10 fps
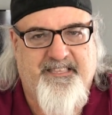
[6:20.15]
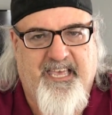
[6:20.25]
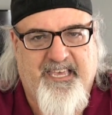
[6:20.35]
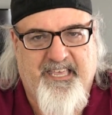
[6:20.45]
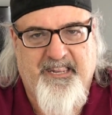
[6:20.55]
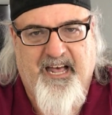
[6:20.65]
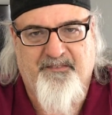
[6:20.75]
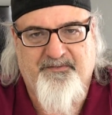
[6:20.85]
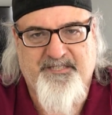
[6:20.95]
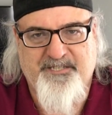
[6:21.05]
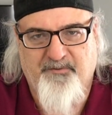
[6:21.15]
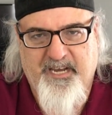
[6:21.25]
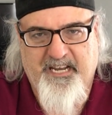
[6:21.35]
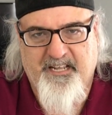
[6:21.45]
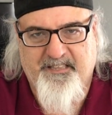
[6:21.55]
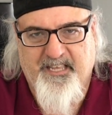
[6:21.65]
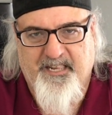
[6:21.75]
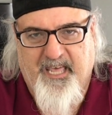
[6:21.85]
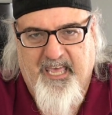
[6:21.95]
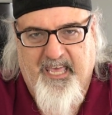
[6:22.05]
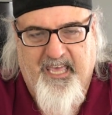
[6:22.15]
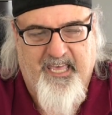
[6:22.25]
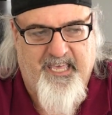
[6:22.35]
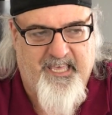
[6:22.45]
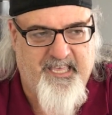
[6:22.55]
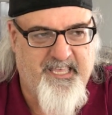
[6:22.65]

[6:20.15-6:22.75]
taking out Serena today.